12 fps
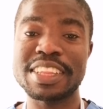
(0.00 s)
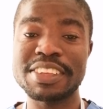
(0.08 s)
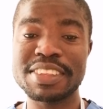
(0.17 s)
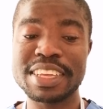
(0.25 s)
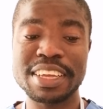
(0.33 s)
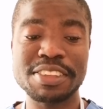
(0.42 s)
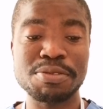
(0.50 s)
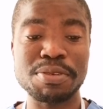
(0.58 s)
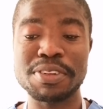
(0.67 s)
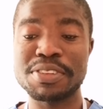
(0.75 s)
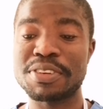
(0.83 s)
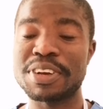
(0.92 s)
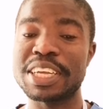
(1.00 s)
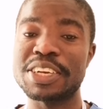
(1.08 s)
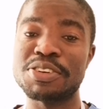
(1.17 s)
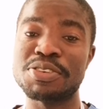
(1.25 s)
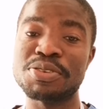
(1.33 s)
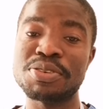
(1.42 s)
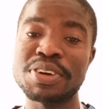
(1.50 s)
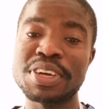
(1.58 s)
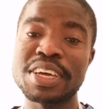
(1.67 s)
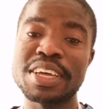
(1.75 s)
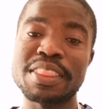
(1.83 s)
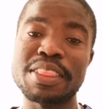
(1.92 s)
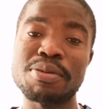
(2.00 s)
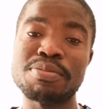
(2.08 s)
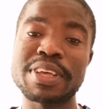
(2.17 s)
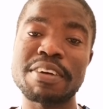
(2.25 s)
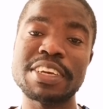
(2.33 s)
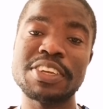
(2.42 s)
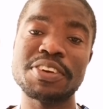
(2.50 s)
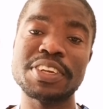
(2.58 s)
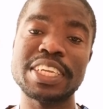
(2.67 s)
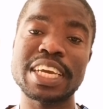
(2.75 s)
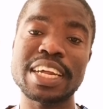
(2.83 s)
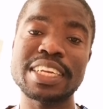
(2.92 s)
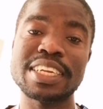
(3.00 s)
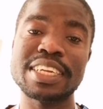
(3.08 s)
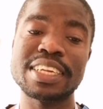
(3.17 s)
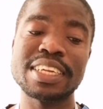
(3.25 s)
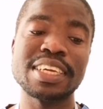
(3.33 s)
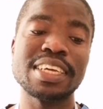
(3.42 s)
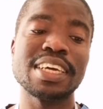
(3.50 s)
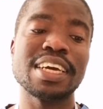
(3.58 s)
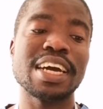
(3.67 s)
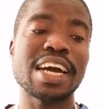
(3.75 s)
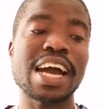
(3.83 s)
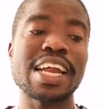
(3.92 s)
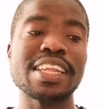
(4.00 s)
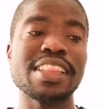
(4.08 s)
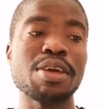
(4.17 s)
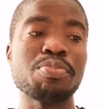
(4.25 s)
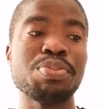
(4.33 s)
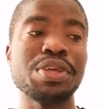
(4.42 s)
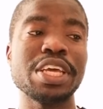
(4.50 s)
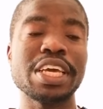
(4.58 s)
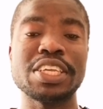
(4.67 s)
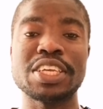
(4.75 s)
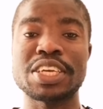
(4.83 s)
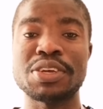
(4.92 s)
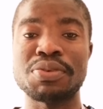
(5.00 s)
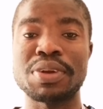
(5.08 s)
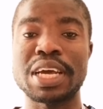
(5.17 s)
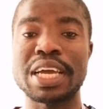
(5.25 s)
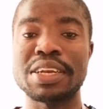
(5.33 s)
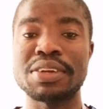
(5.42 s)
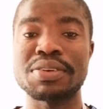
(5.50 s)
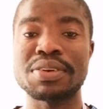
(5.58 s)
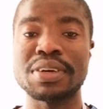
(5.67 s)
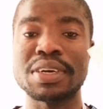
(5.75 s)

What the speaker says: This case we also need the observation chart and the PHQ9